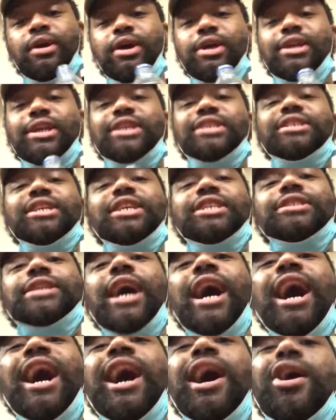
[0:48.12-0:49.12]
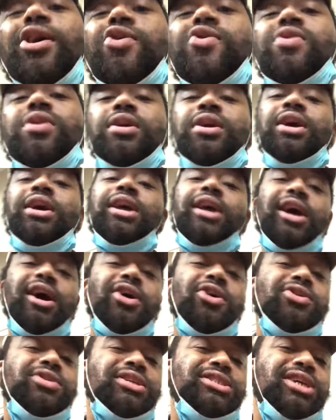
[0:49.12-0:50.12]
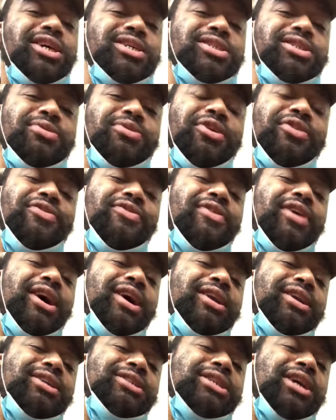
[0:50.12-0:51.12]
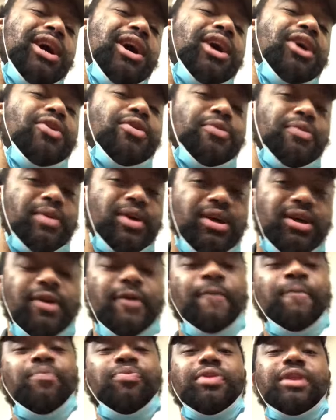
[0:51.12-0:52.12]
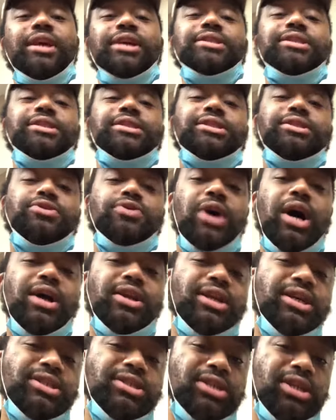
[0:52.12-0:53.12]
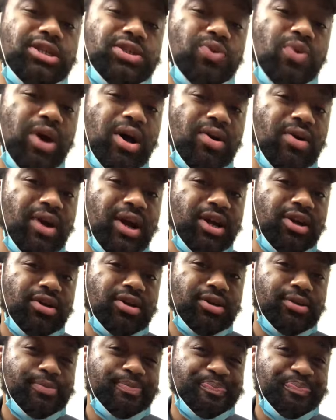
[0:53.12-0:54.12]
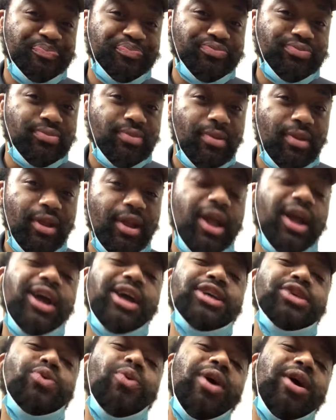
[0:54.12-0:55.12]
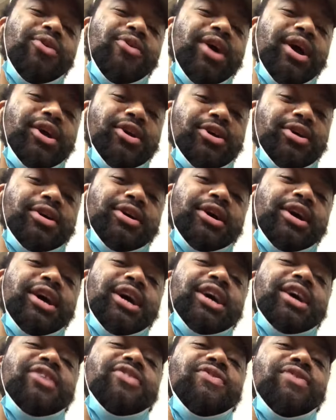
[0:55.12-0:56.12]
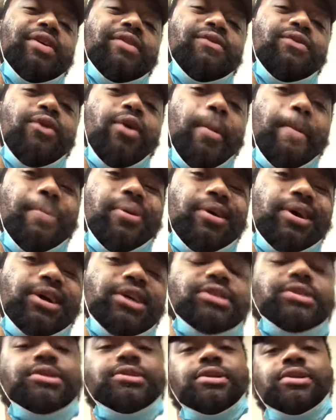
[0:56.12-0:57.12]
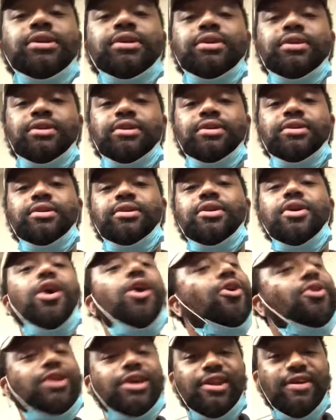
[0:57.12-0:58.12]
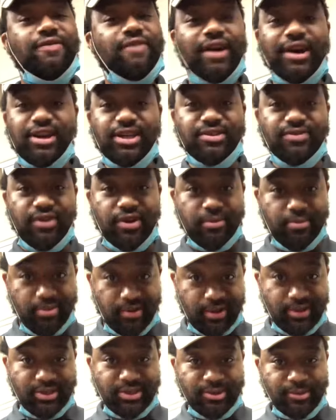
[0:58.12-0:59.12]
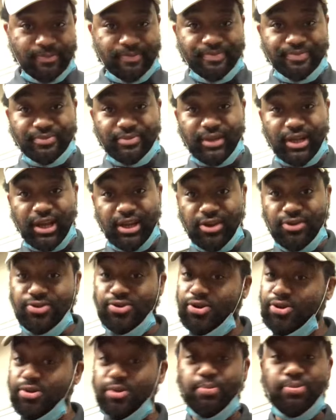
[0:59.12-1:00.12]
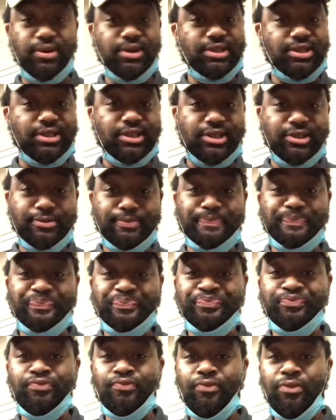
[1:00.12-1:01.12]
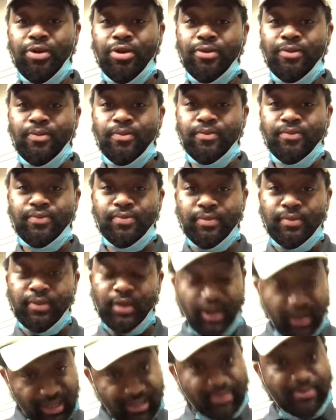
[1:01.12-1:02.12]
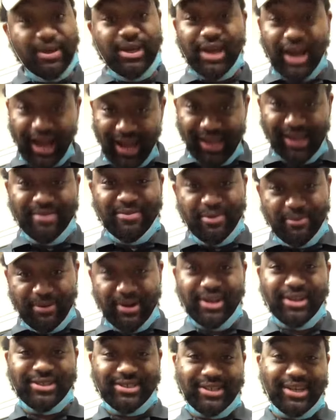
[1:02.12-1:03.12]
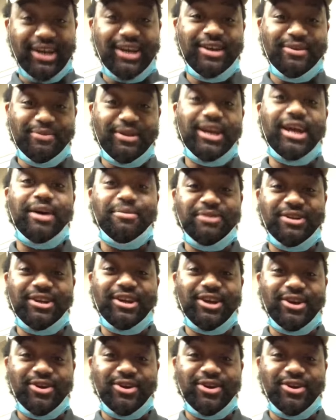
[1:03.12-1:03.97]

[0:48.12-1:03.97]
This is agua. Y'all go get y'all some of the finest agua, man. This water right here. This water right here is fit for a prince. Only the finest for the prince. And you know who the prince is. It's me. I am the prince. I am the captain now.